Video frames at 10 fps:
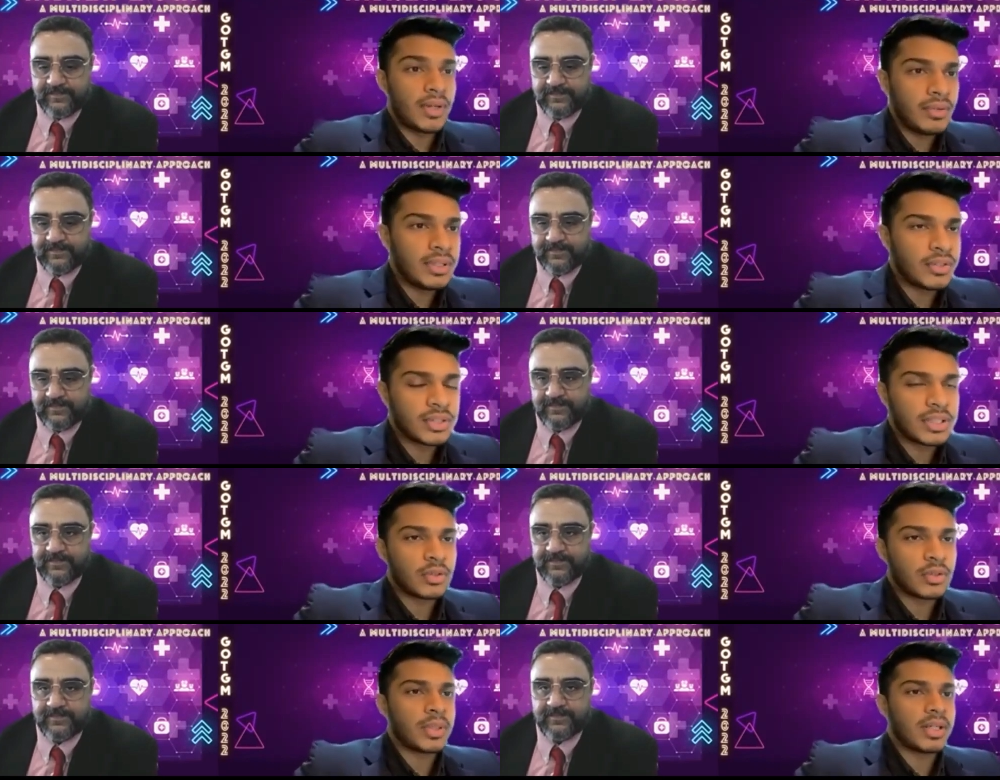Speaker 1: very
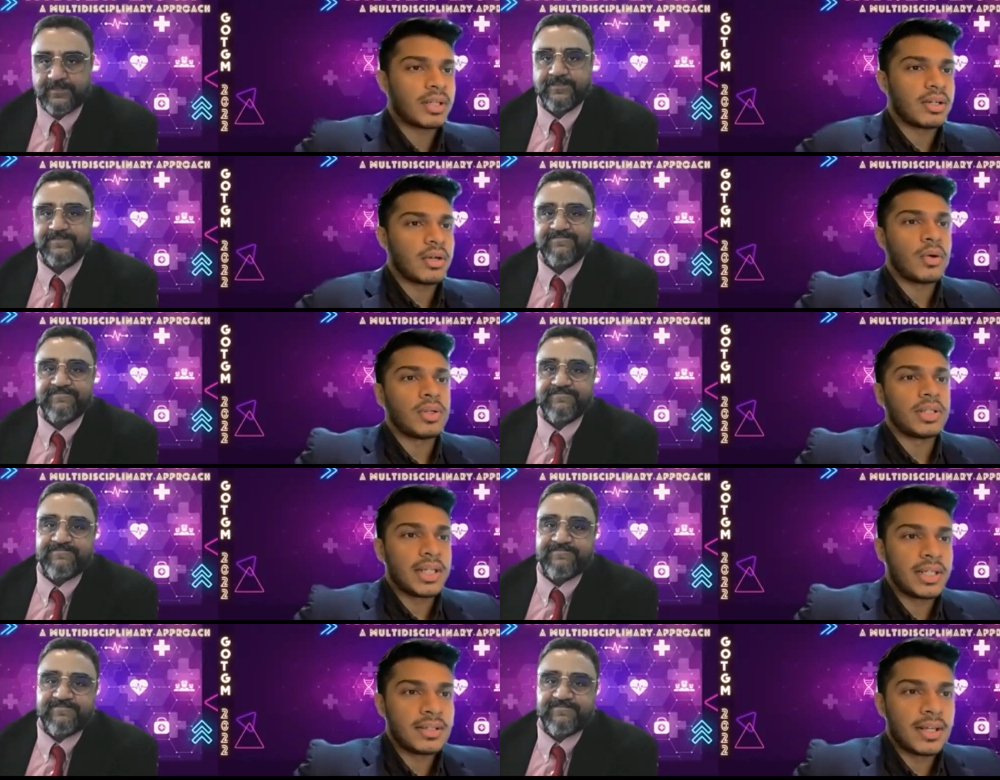interesting topic called
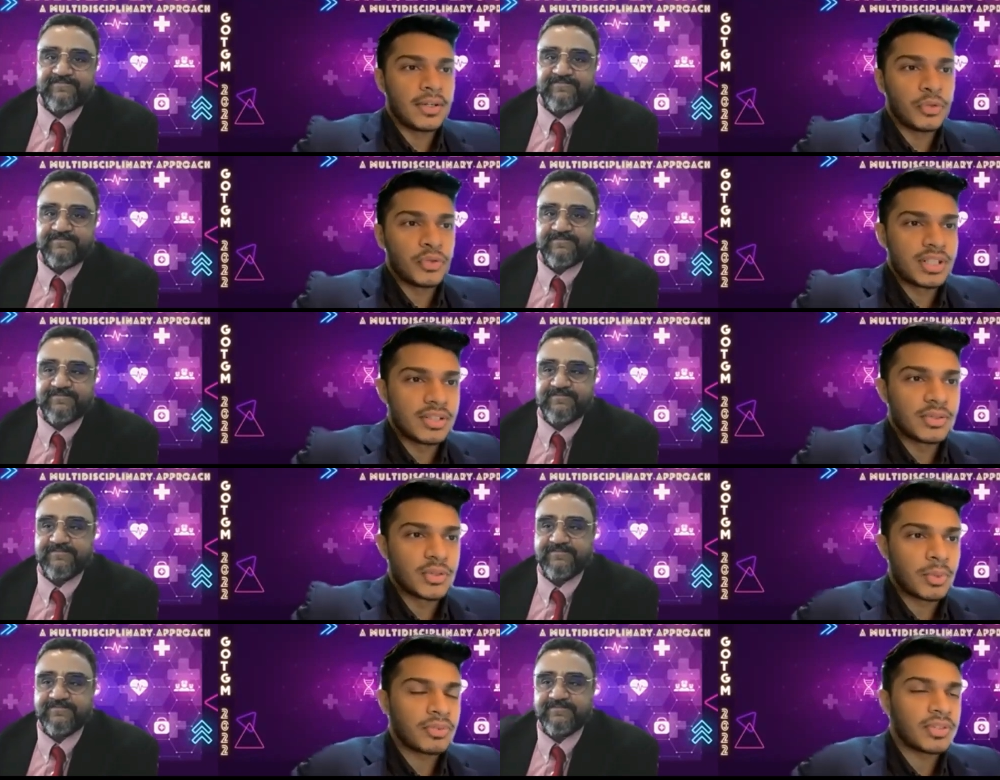diet and nutrition.
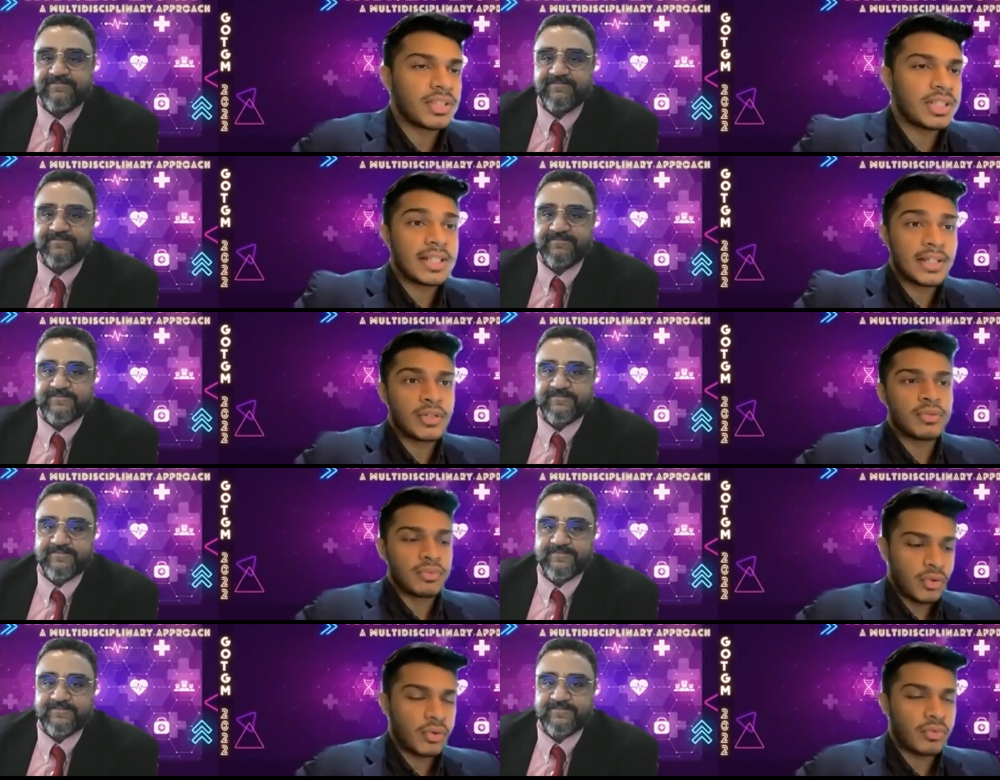So, Prof. Sanjay, thank you
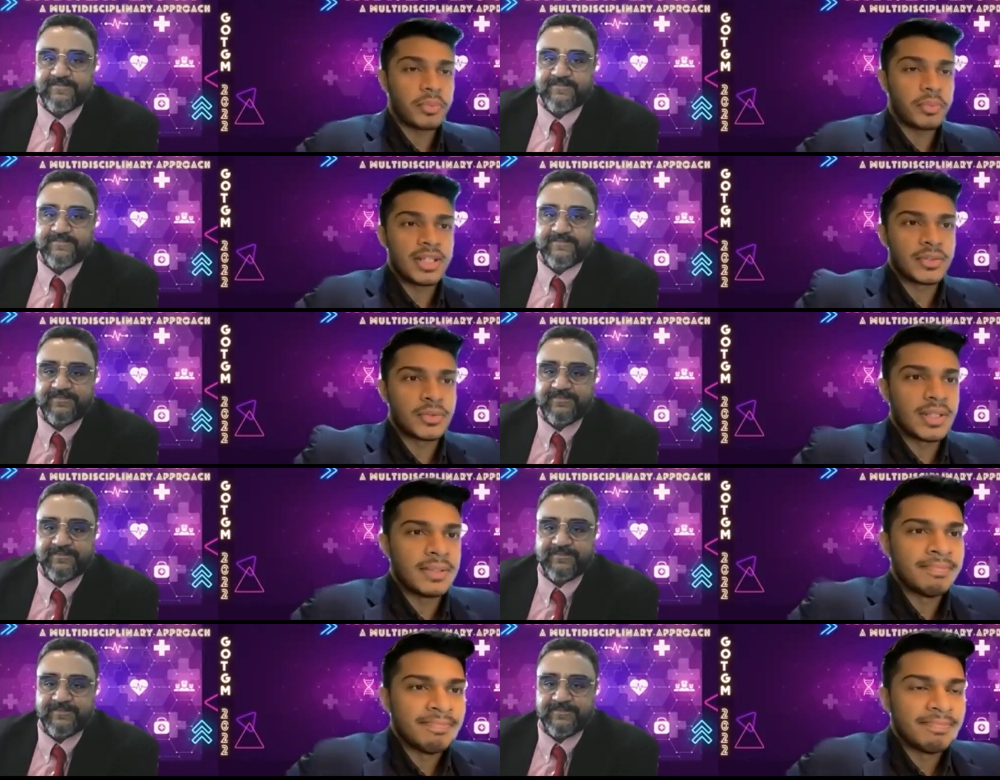for, for being here
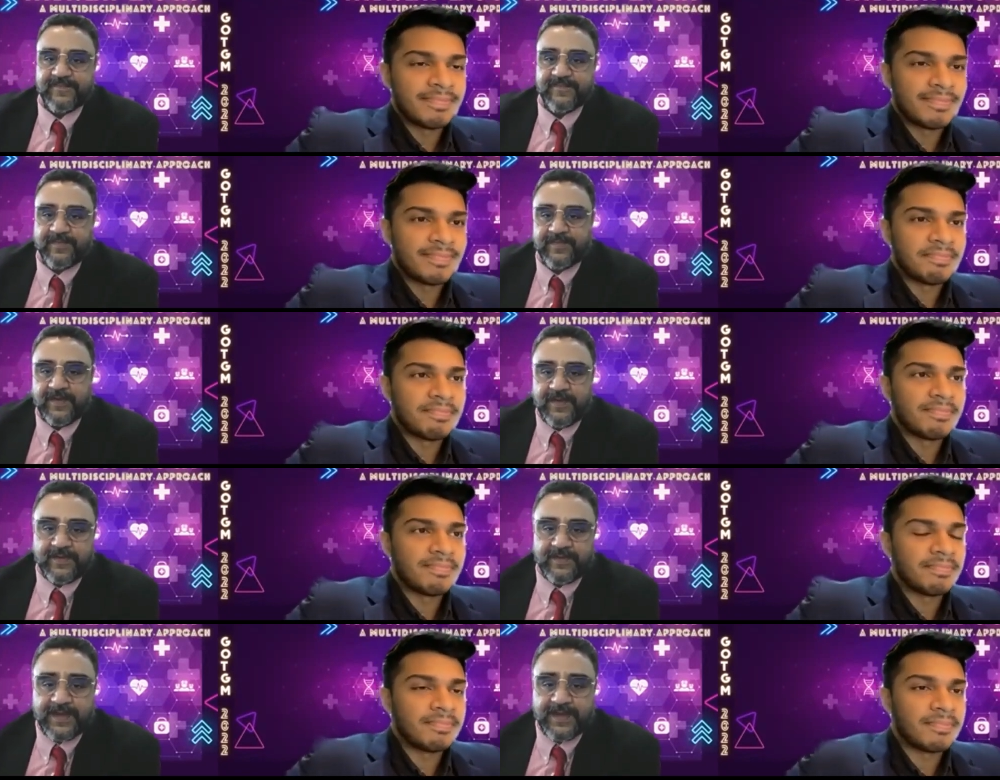today.
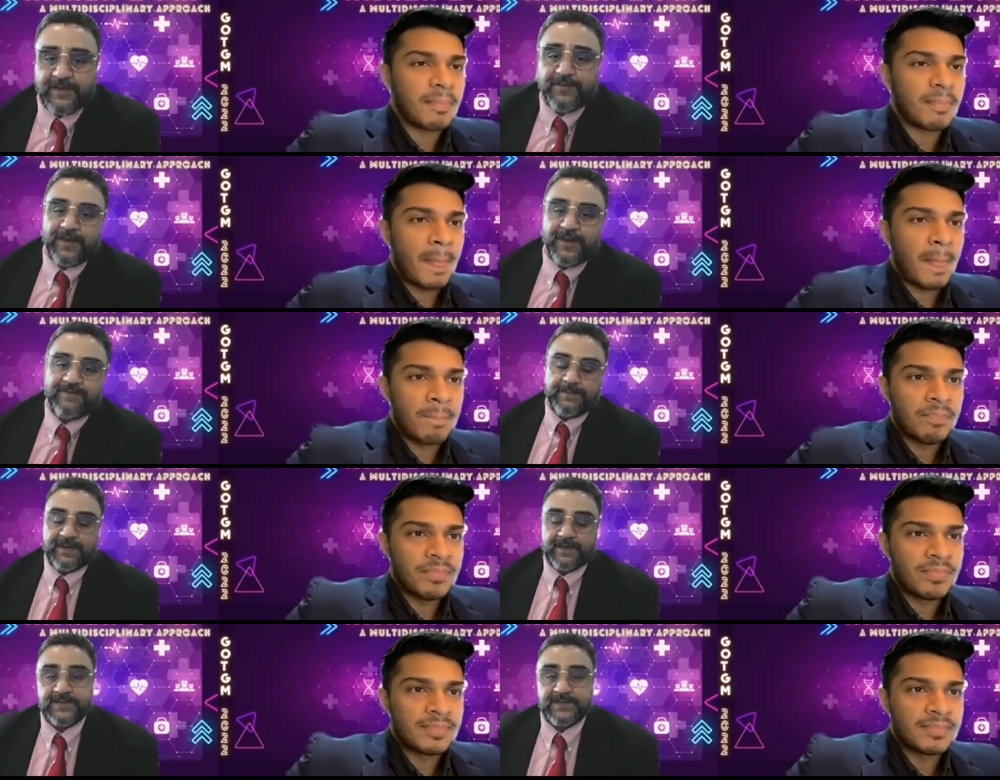
Speaker 2: Thank you for
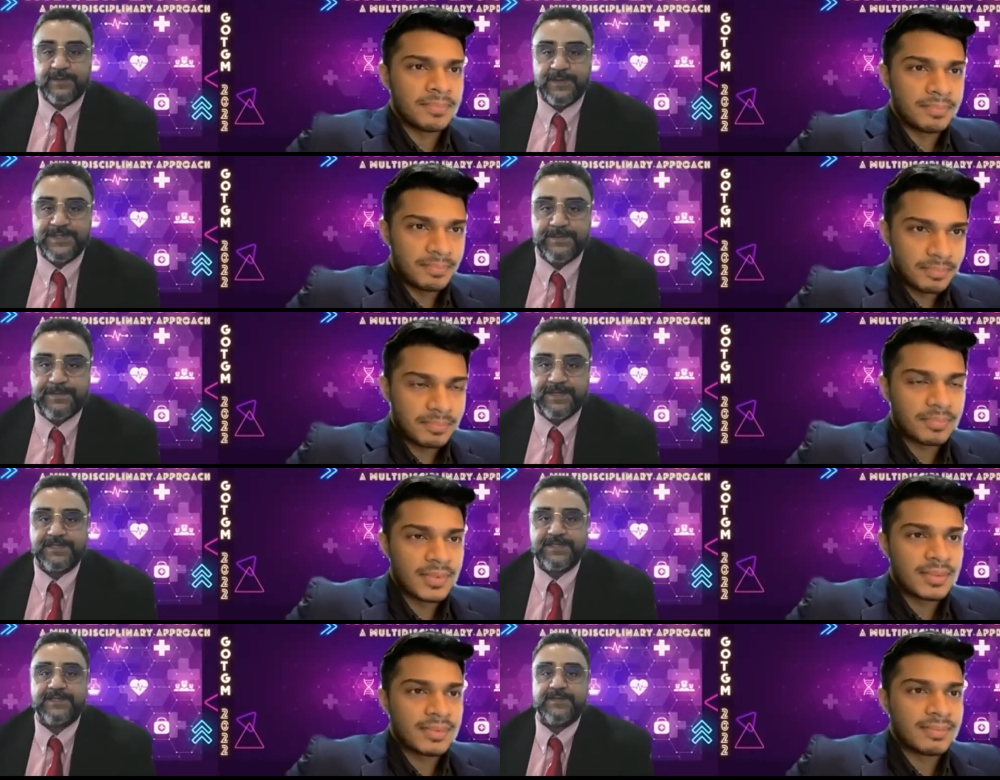having me. It's always a
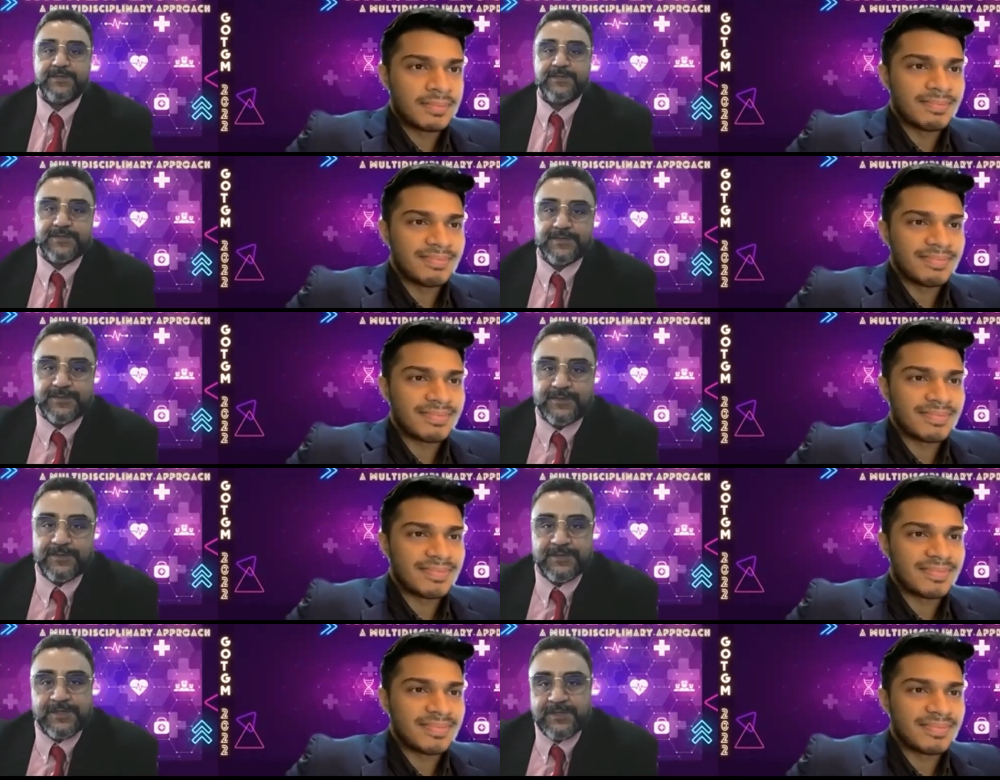pleasure to talk
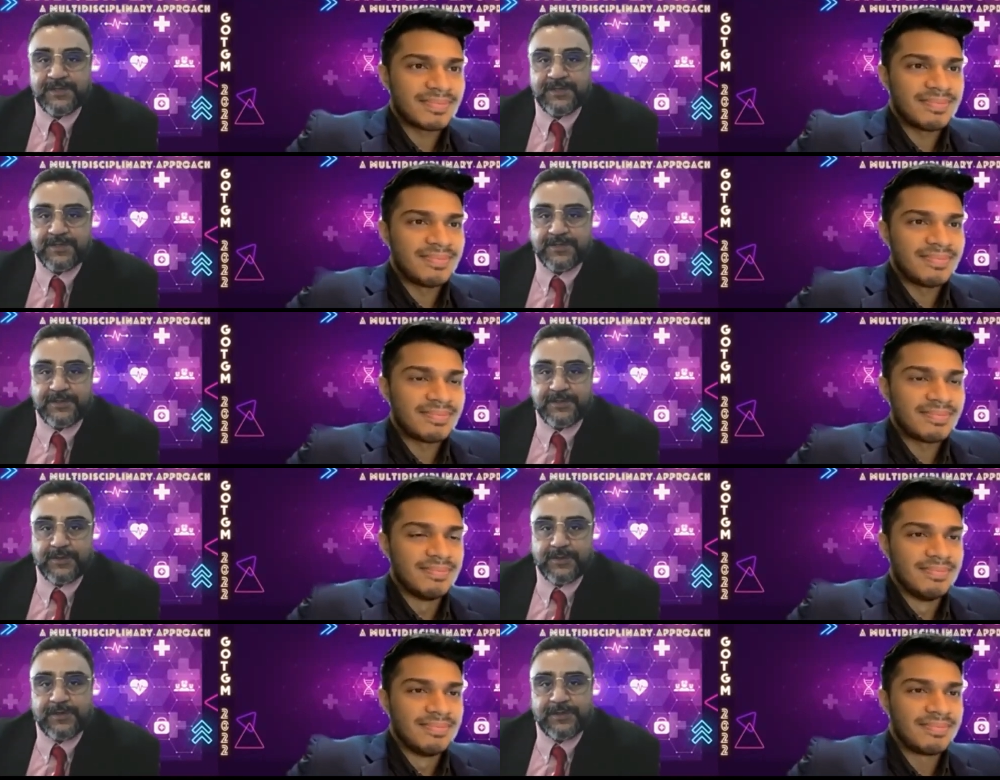to, to
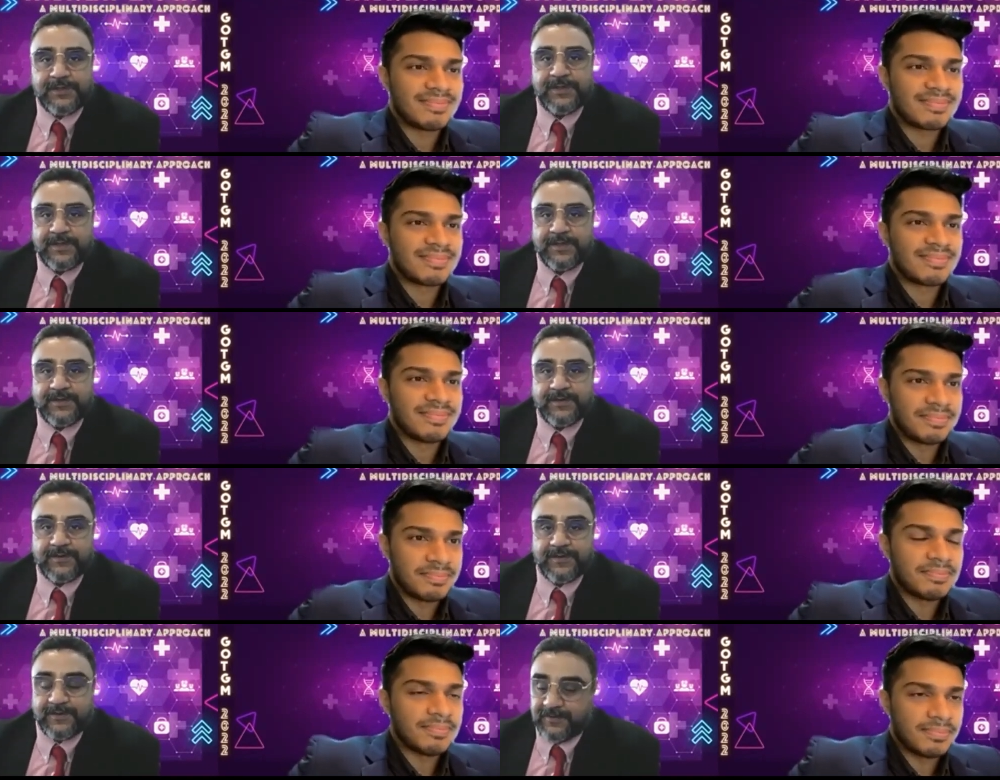you all
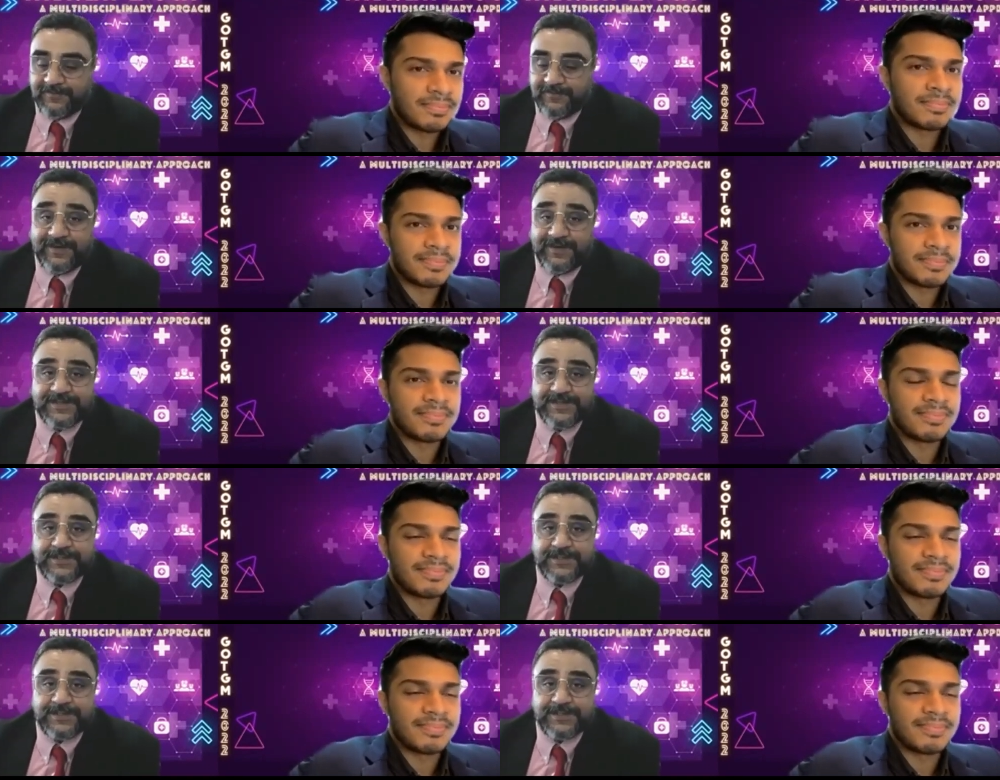on, on various